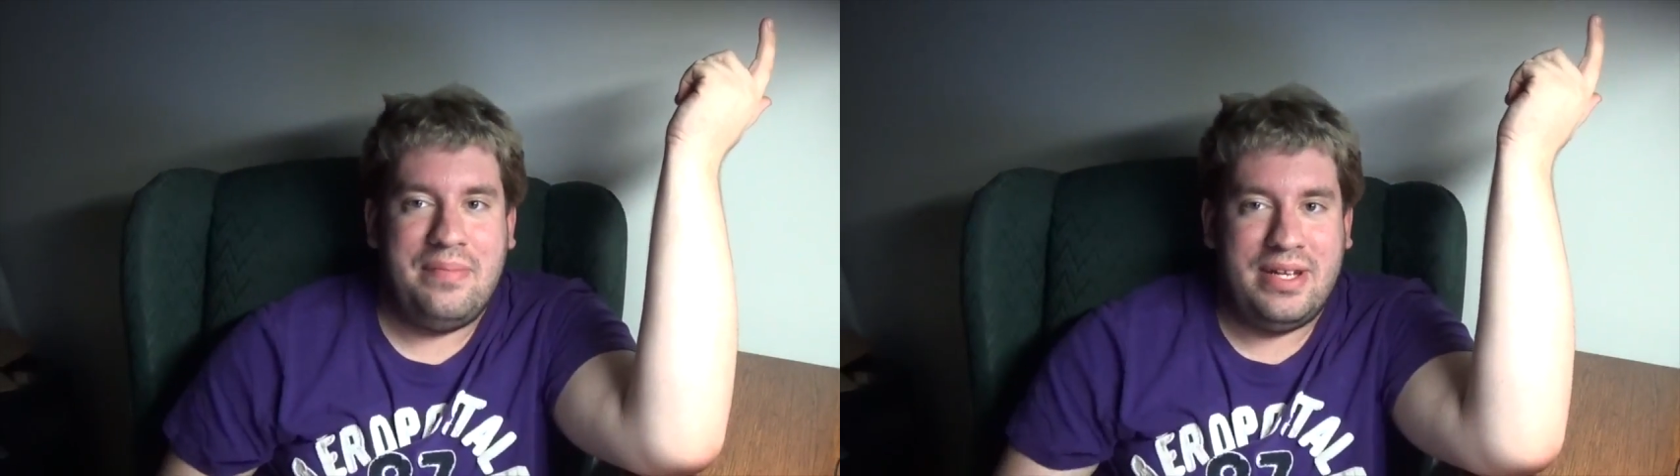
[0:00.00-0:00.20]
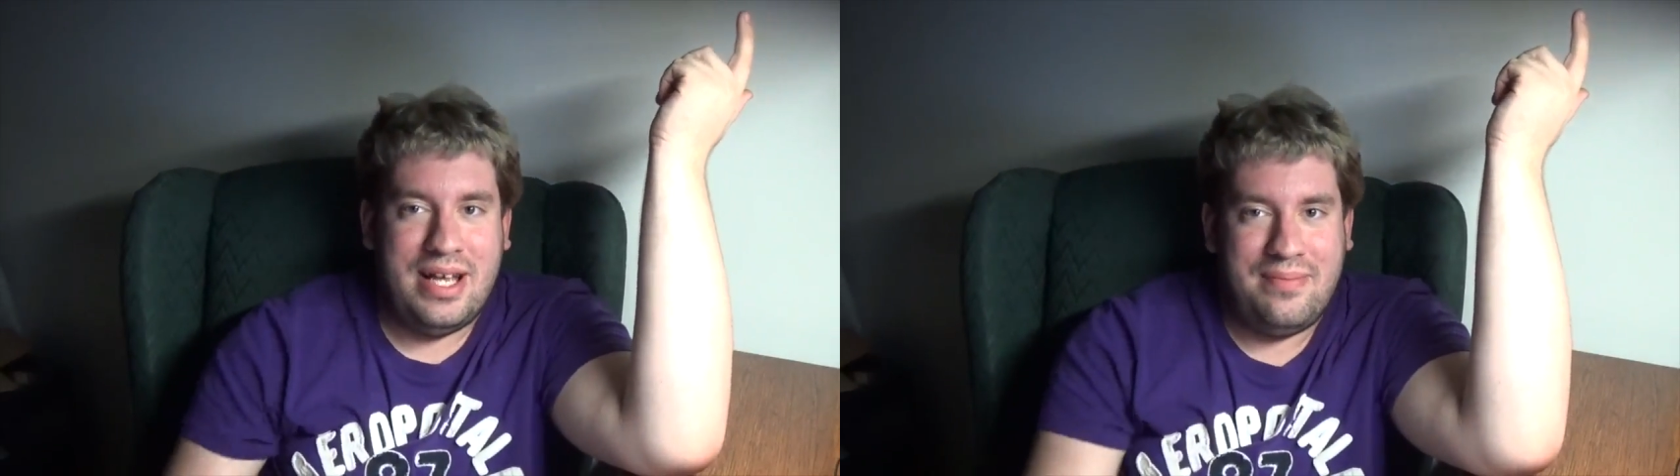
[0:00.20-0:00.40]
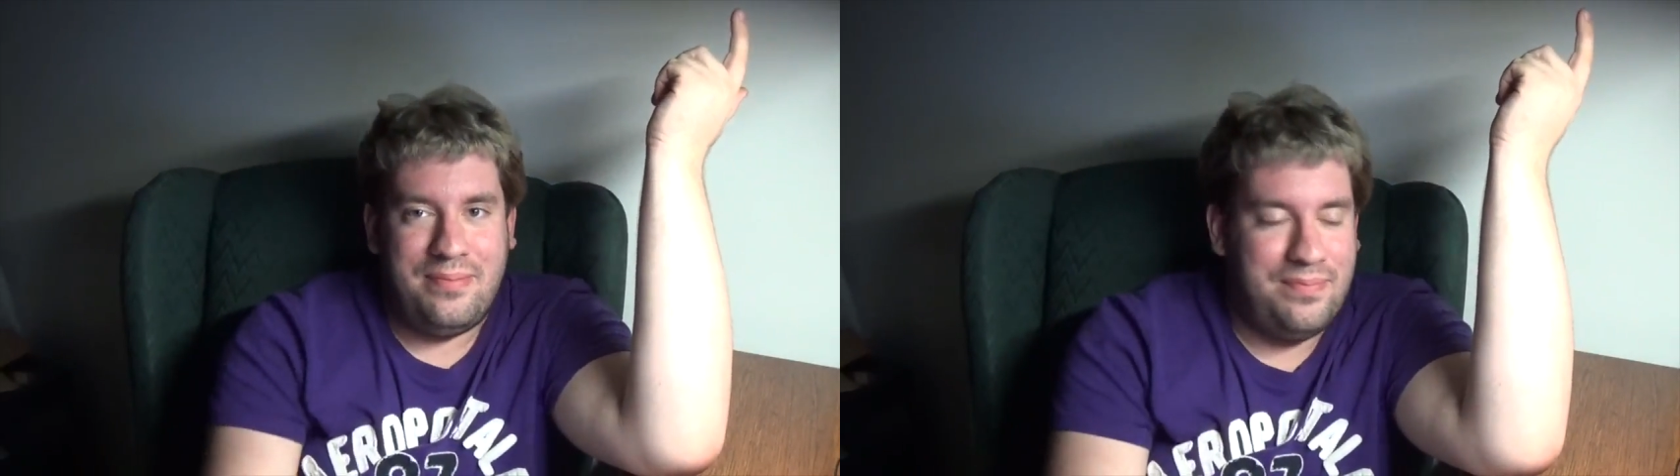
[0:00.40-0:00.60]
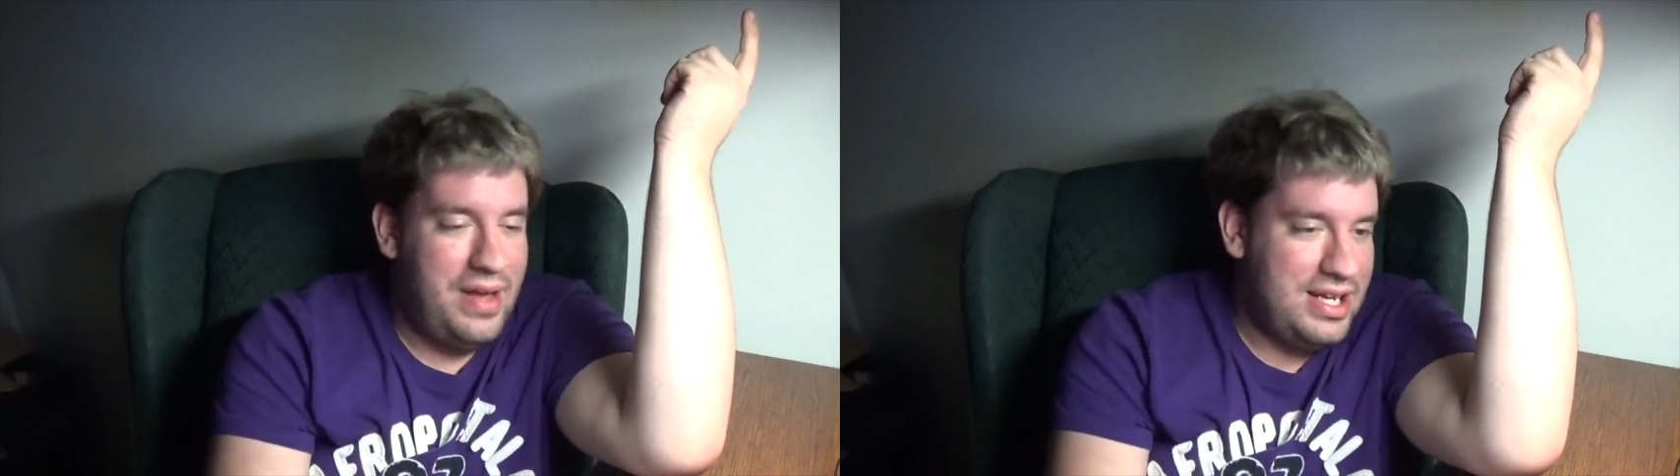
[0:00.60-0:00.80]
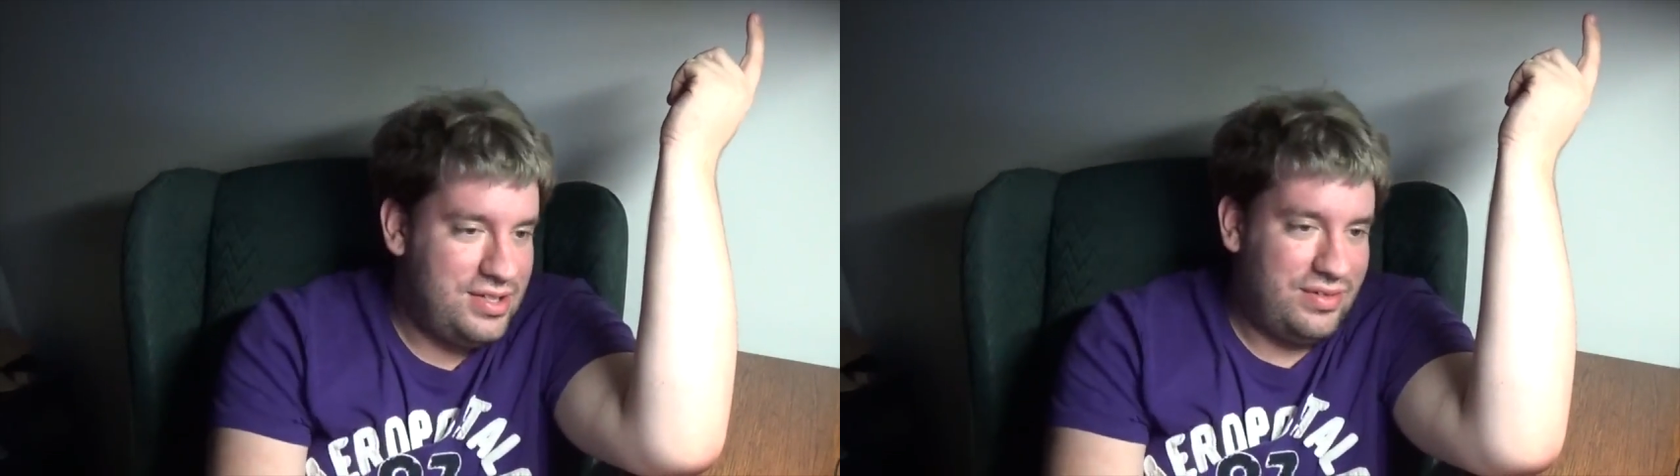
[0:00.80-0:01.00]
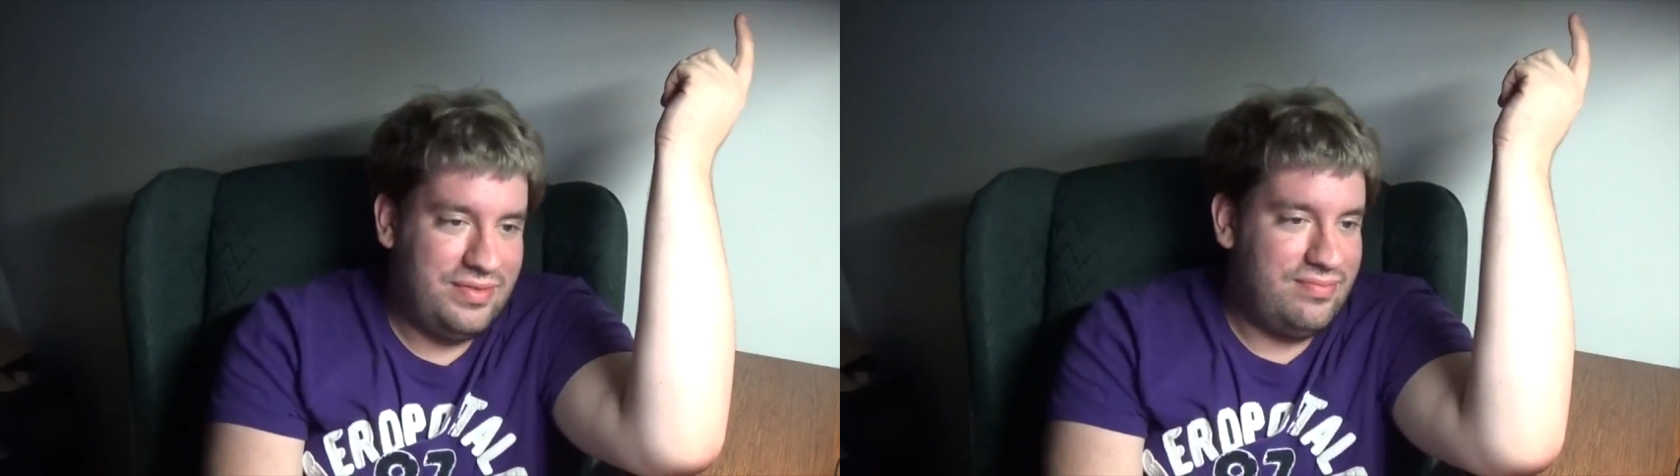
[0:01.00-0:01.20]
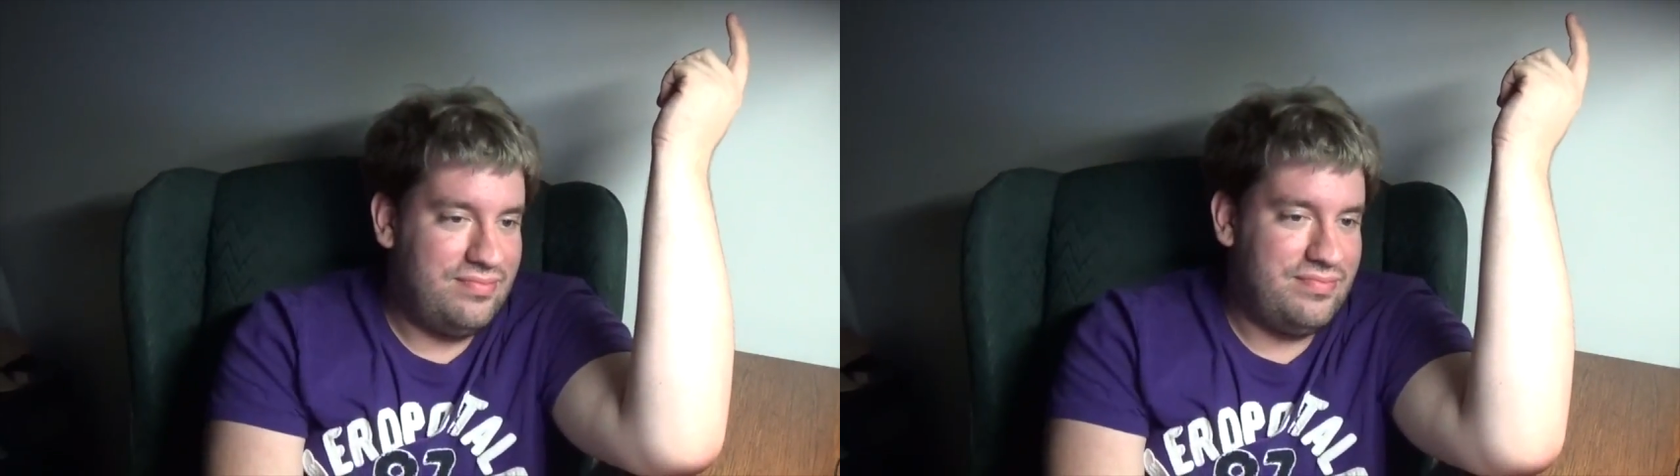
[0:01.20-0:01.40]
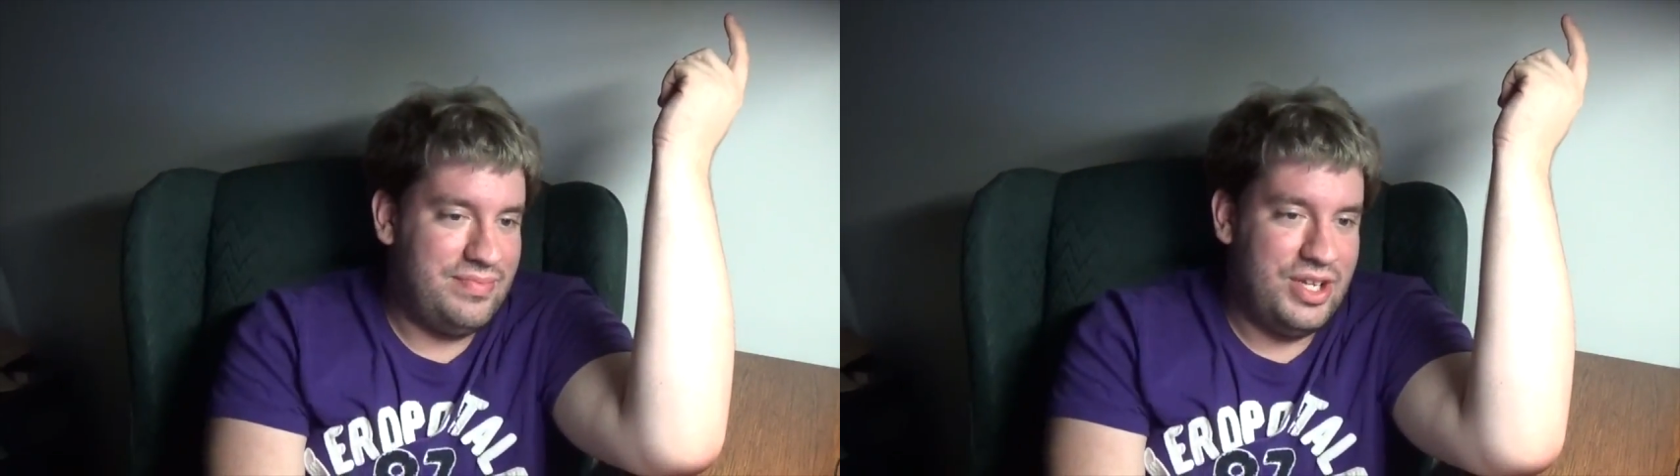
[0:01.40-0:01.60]
but I don't
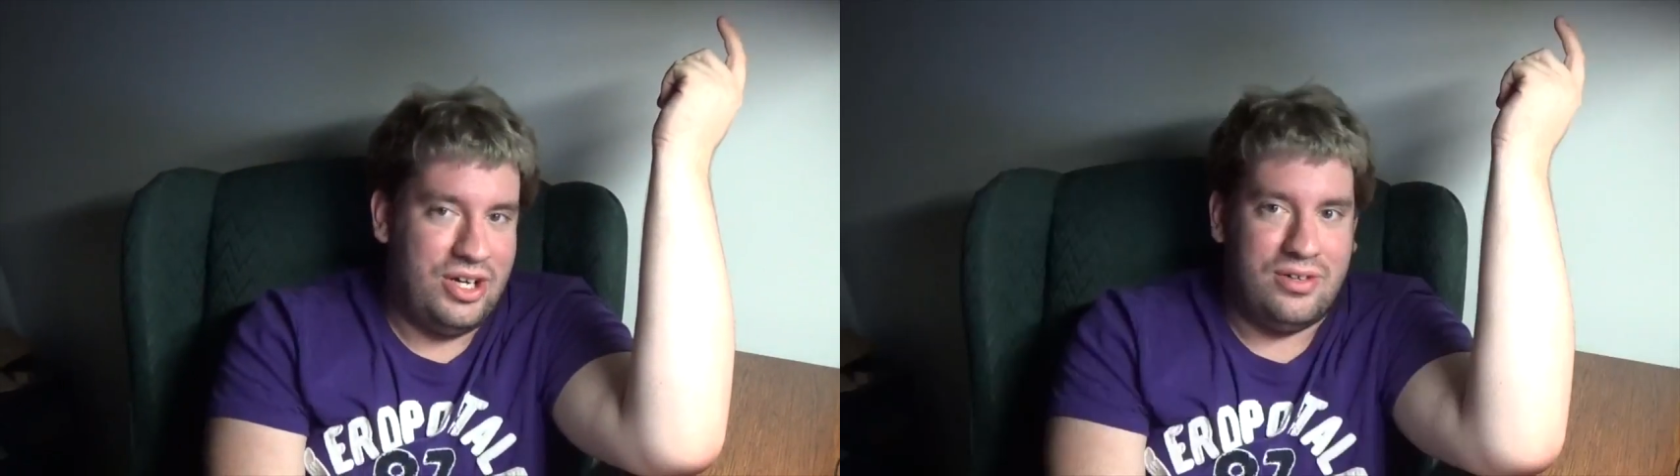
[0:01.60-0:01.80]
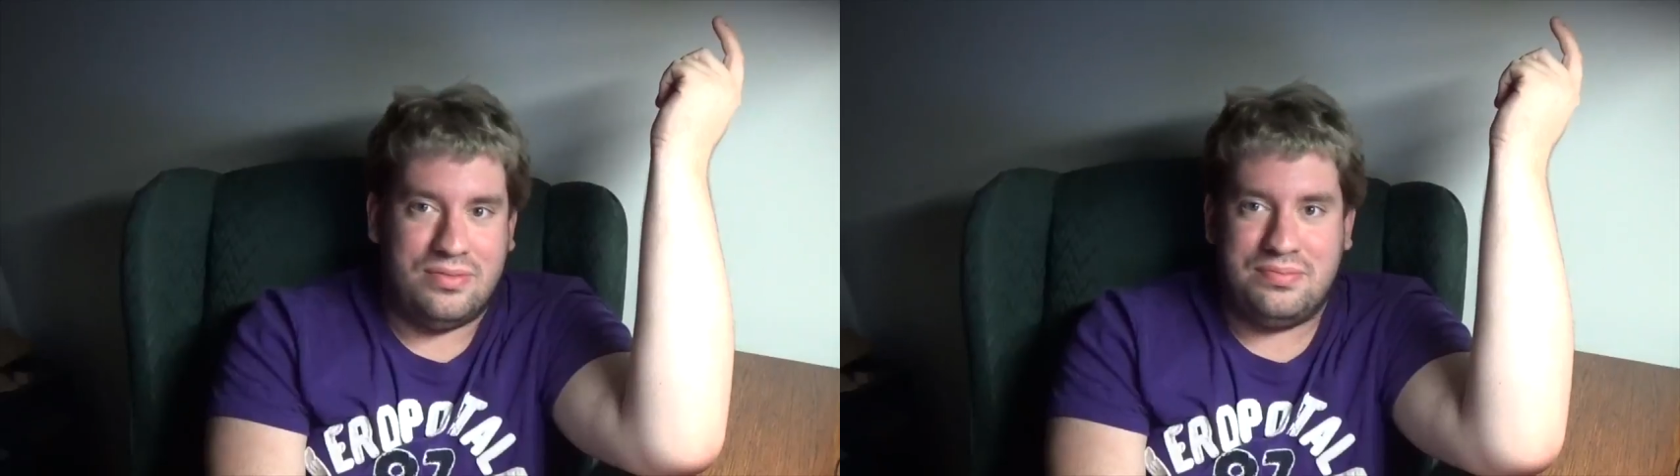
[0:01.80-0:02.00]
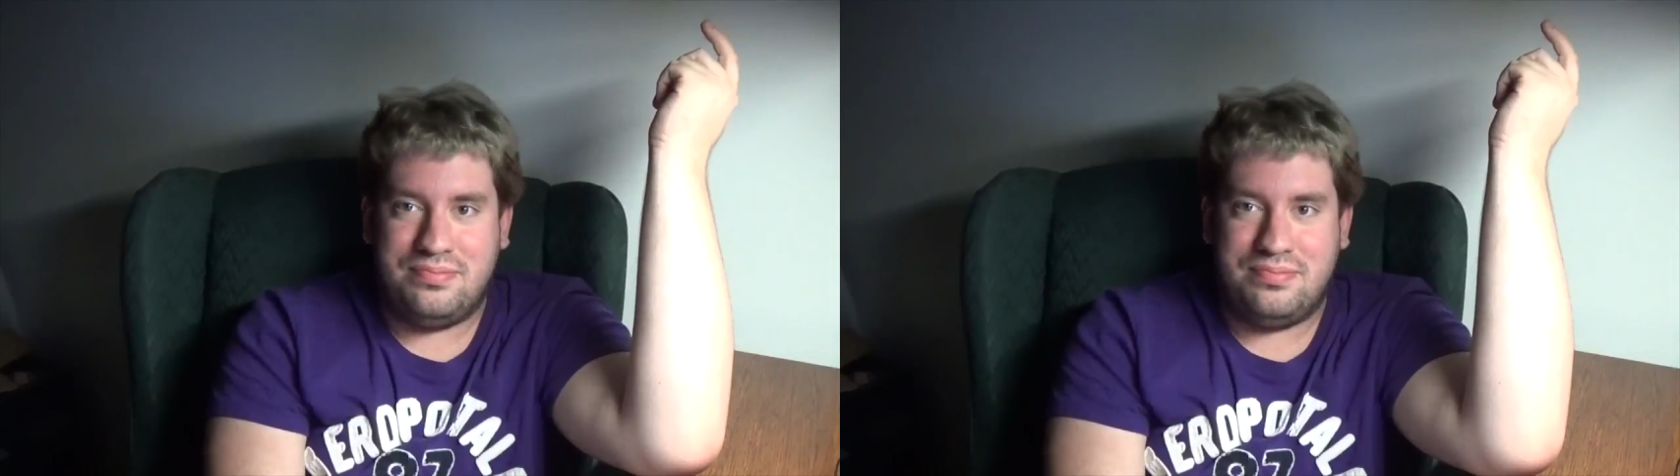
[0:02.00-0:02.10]
know.